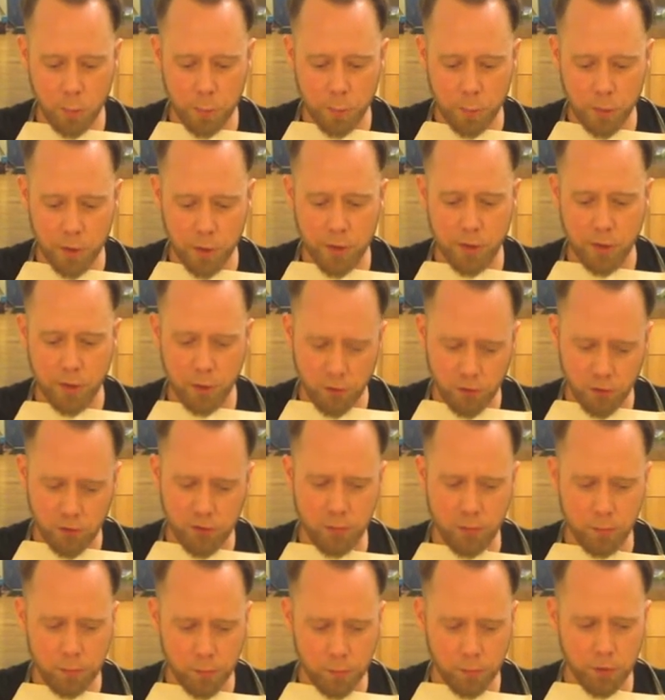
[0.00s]
But
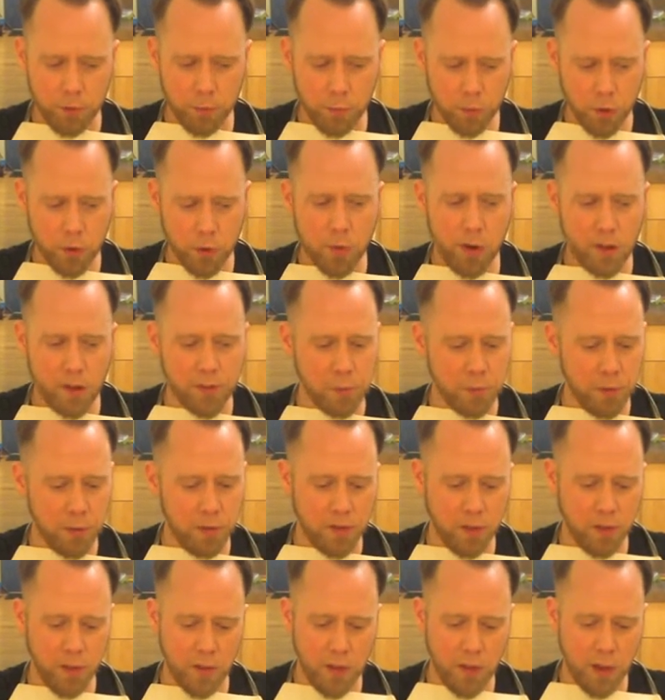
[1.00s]
there's some good
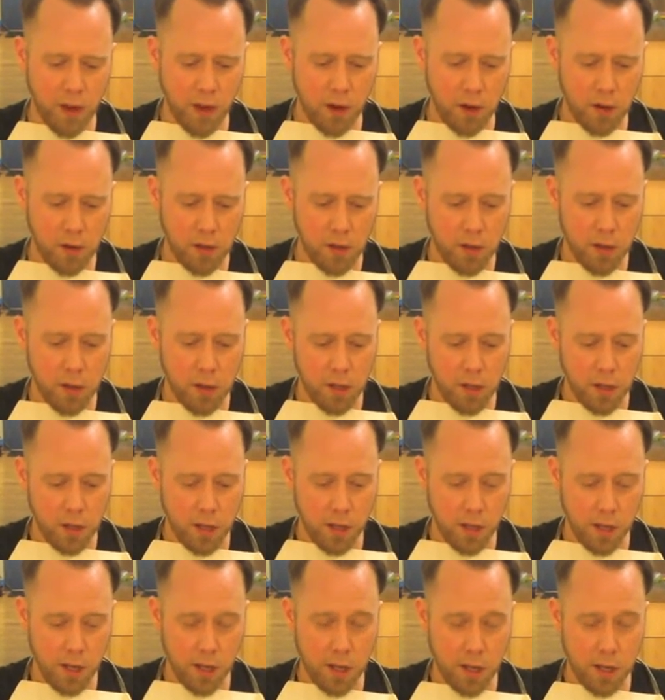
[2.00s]
recipes on there.
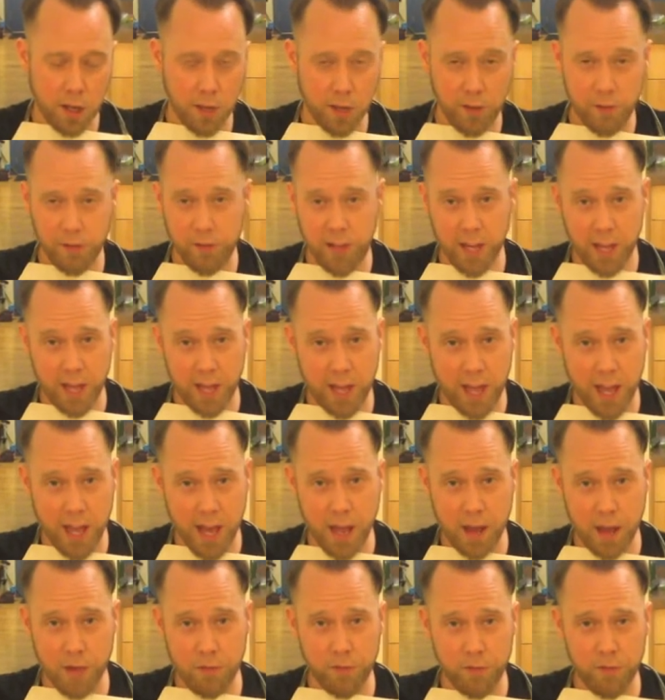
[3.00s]
The
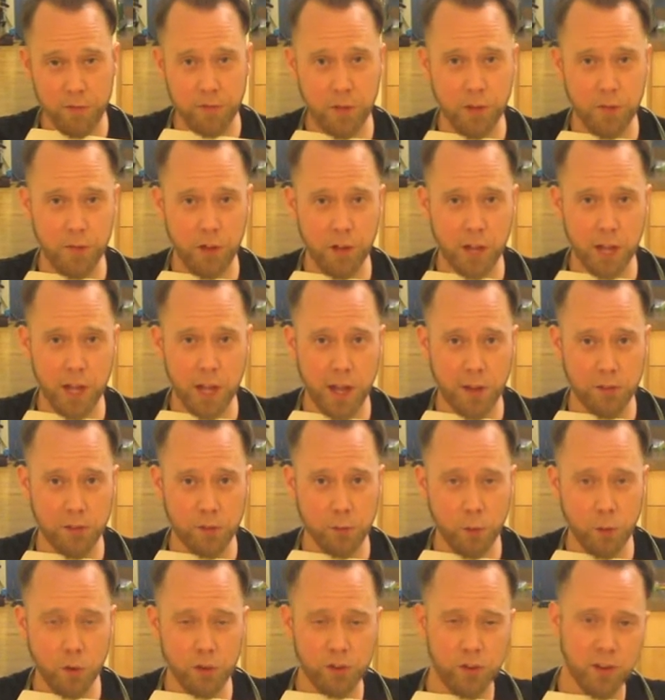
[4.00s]
DNA of the
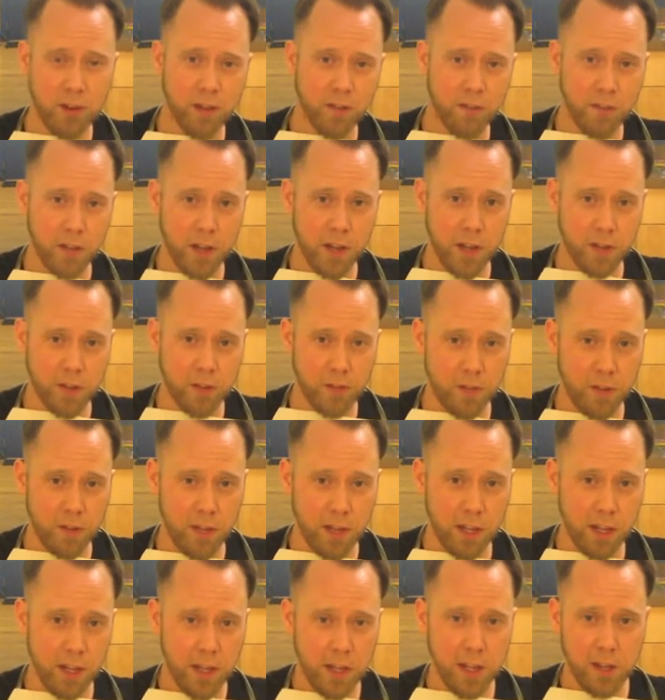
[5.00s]
Class War Chef
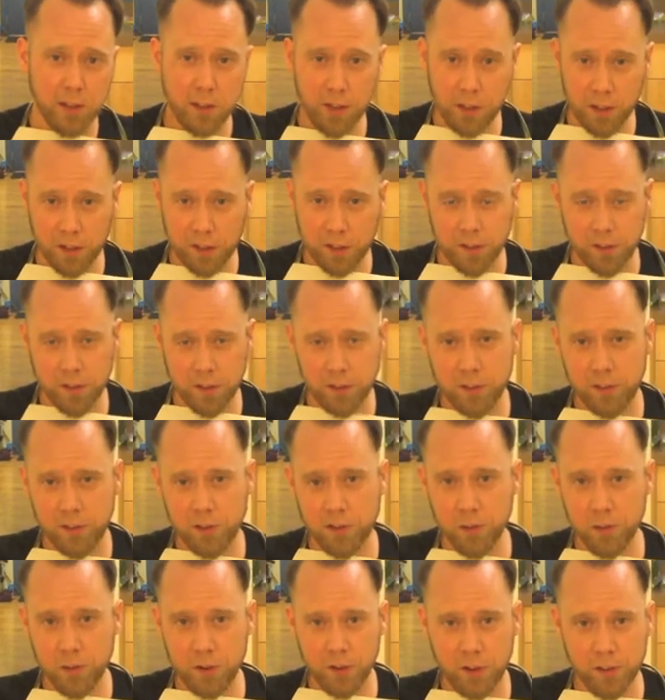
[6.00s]
philosophy: delicious,
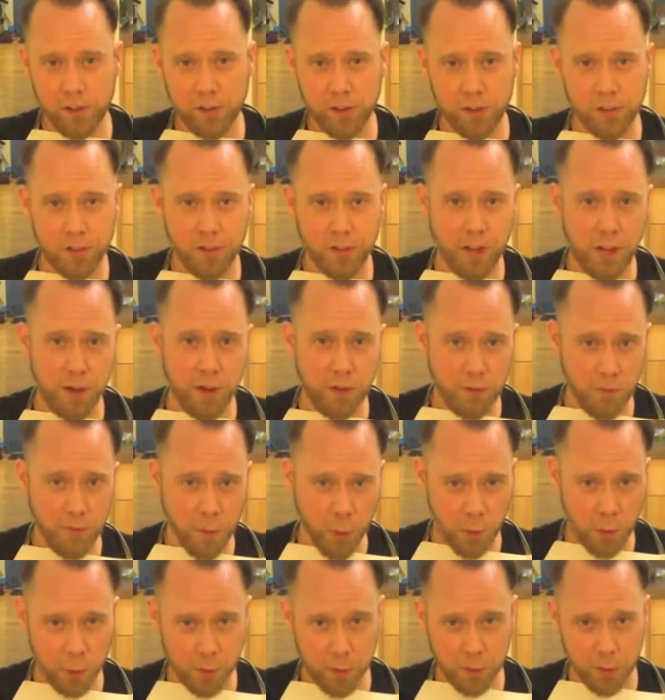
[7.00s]
nutritious, and
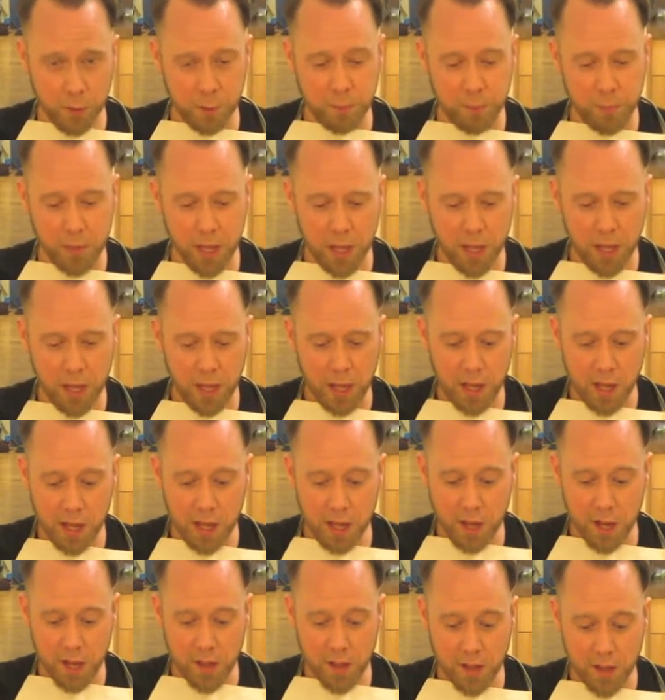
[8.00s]
affordable.
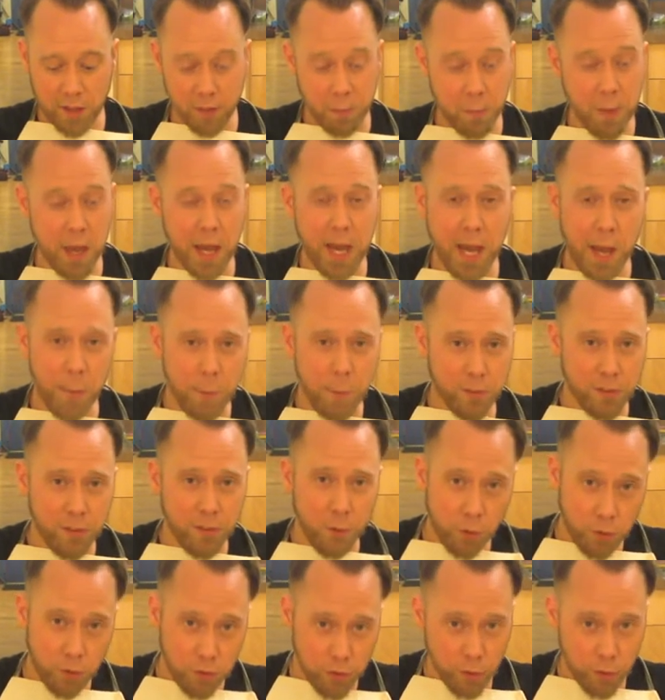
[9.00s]
That's been
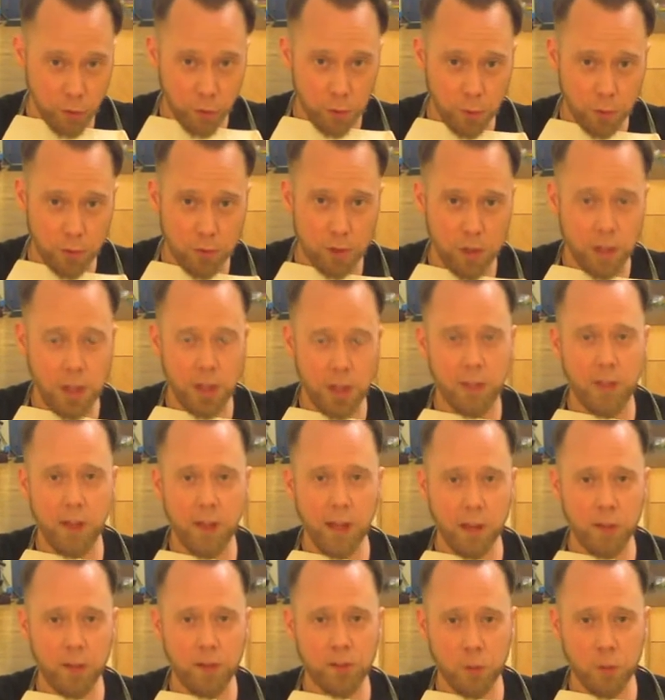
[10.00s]
episode 2.
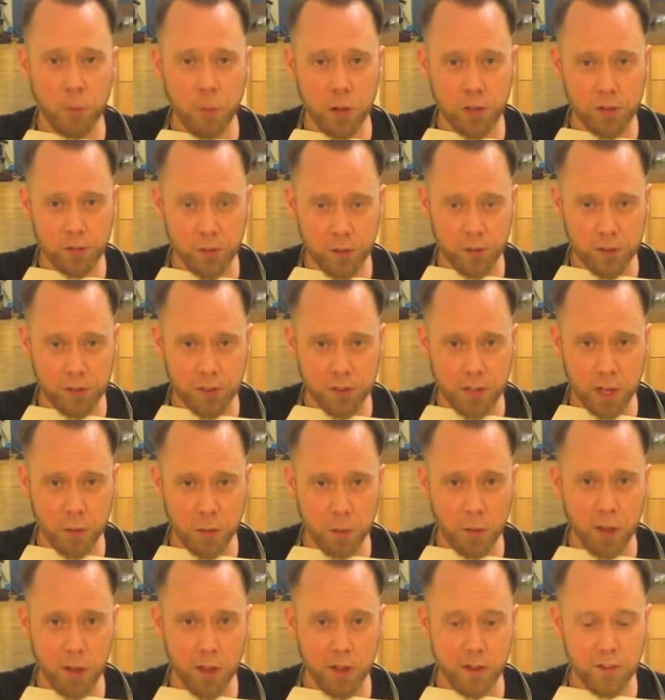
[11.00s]
Thank you so much for sticking
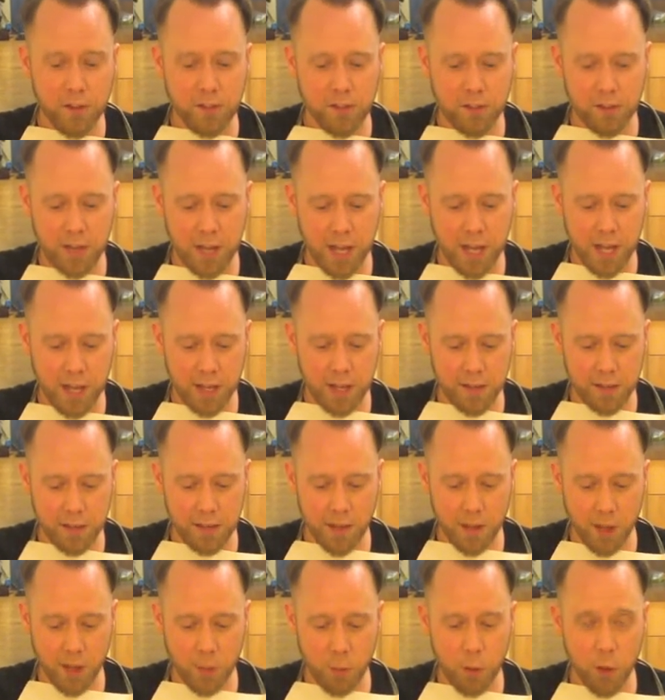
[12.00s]
with us, and
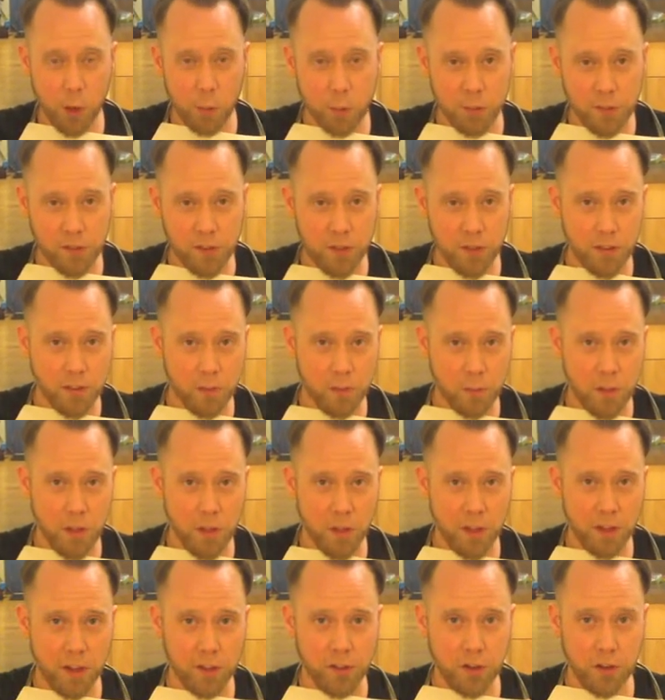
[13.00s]
we hope to see some of the
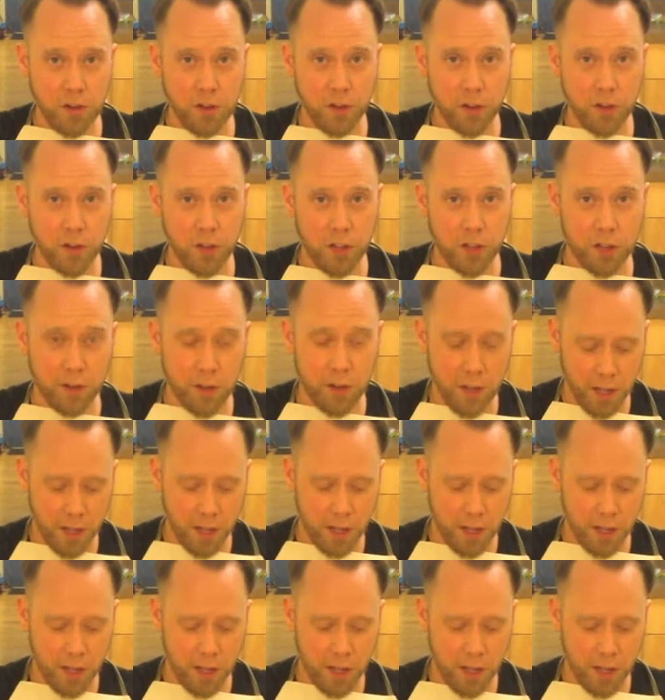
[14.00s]
things that you're cooking.